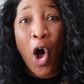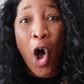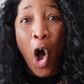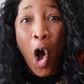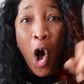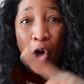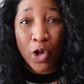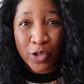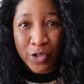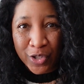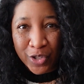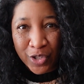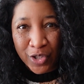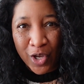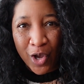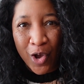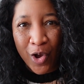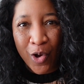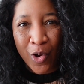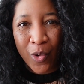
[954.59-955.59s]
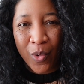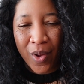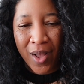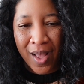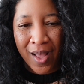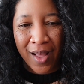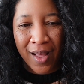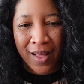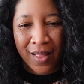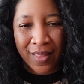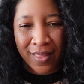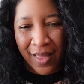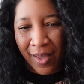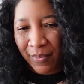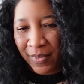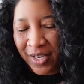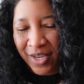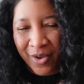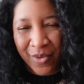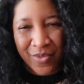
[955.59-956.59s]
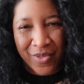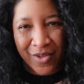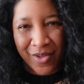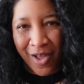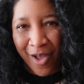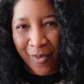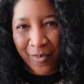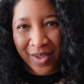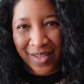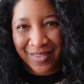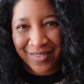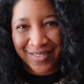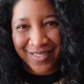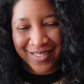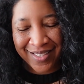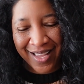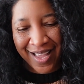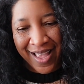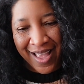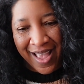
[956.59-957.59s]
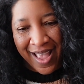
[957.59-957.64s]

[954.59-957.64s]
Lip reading: also let me know in the comments,